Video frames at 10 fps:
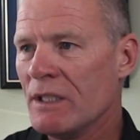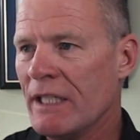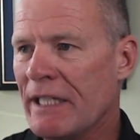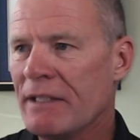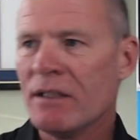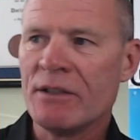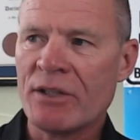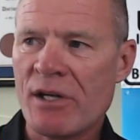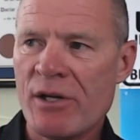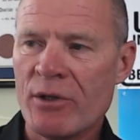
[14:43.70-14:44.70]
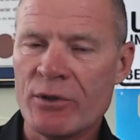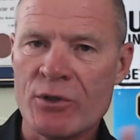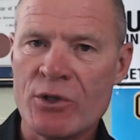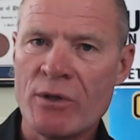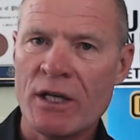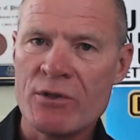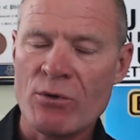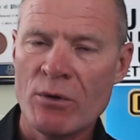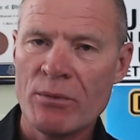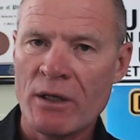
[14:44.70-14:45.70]
in Ontario, there's 2 kinds of
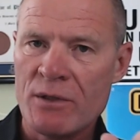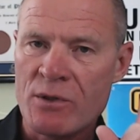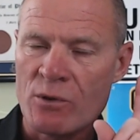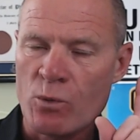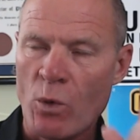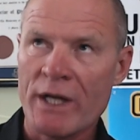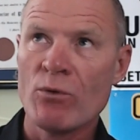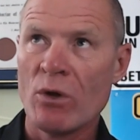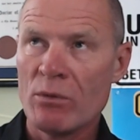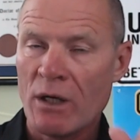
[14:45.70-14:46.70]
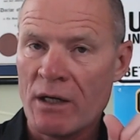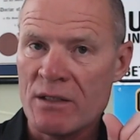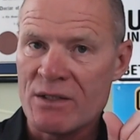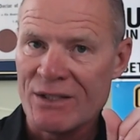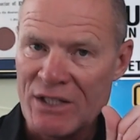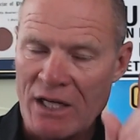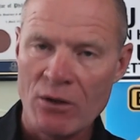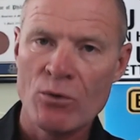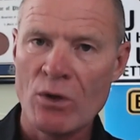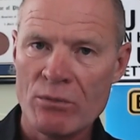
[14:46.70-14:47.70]
road markings. There's white road markings and
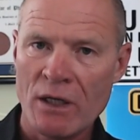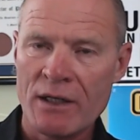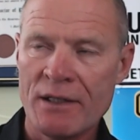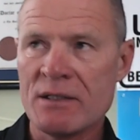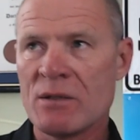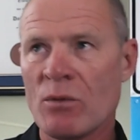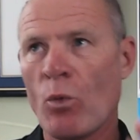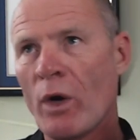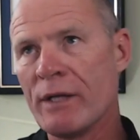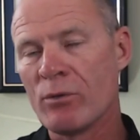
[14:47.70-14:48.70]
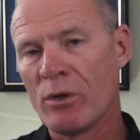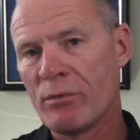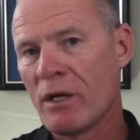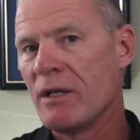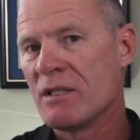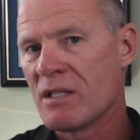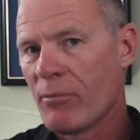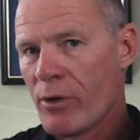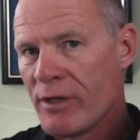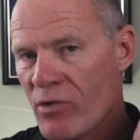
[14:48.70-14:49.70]
yellow road markings. White road markings
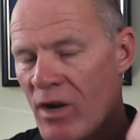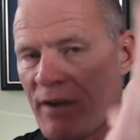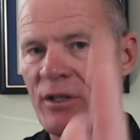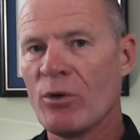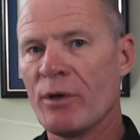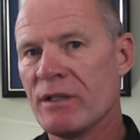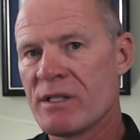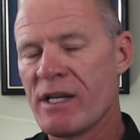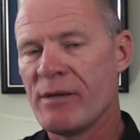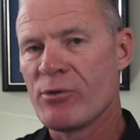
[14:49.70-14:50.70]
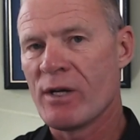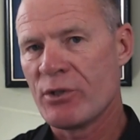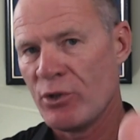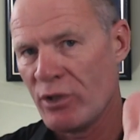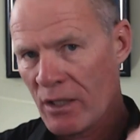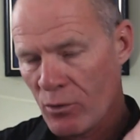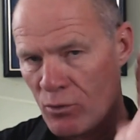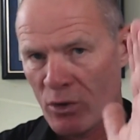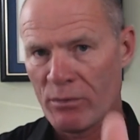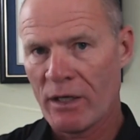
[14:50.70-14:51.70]
separate traffic going in the same direction. Yellow
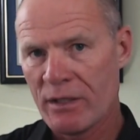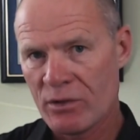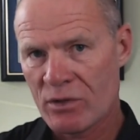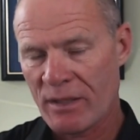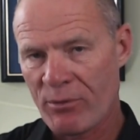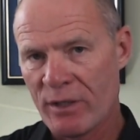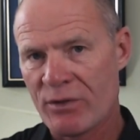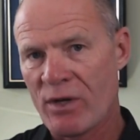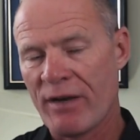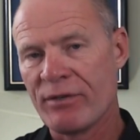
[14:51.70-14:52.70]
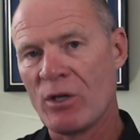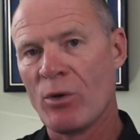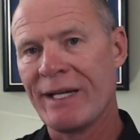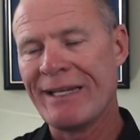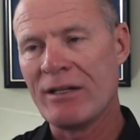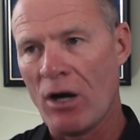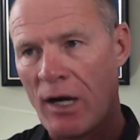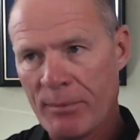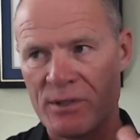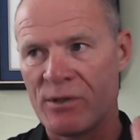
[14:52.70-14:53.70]
road markings separate traffic going in
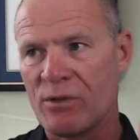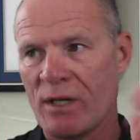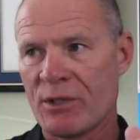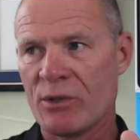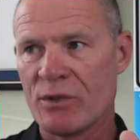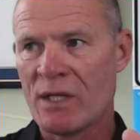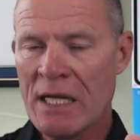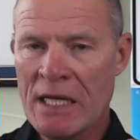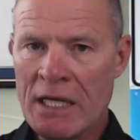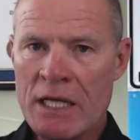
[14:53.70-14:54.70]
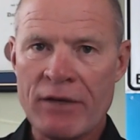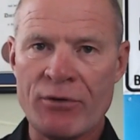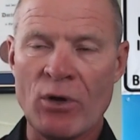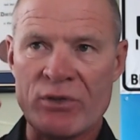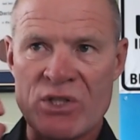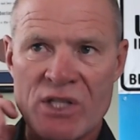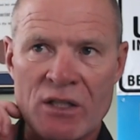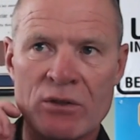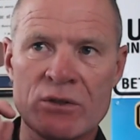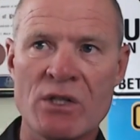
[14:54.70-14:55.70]
opposite directions. If you have a
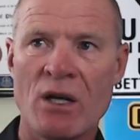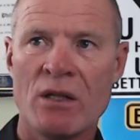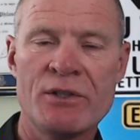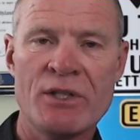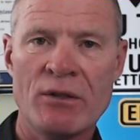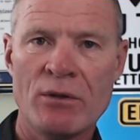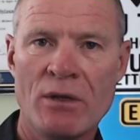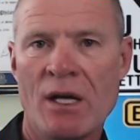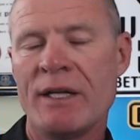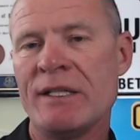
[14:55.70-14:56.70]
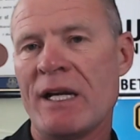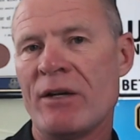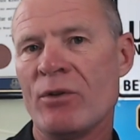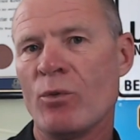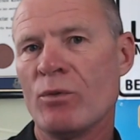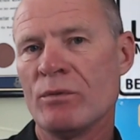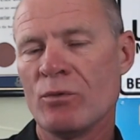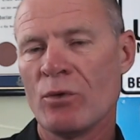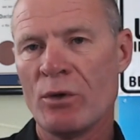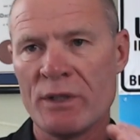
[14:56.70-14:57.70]
single solid yellow line down the
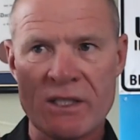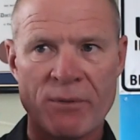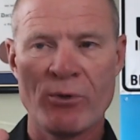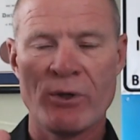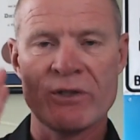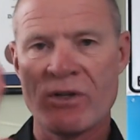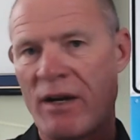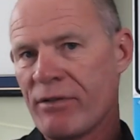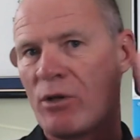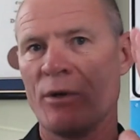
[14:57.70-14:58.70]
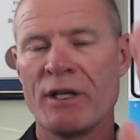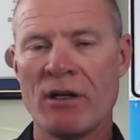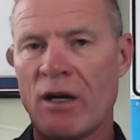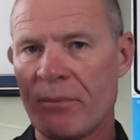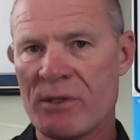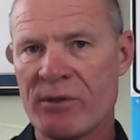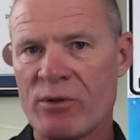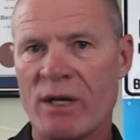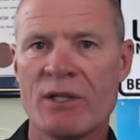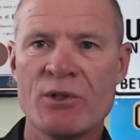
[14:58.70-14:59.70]
road, it separates traffic going in opposite
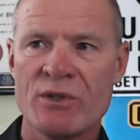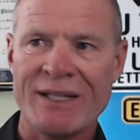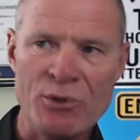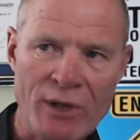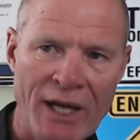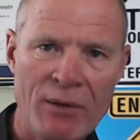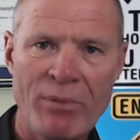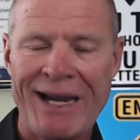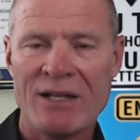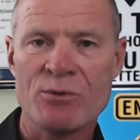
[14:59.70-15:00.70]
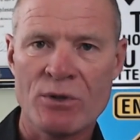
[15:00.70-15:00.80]
directions and you can pass with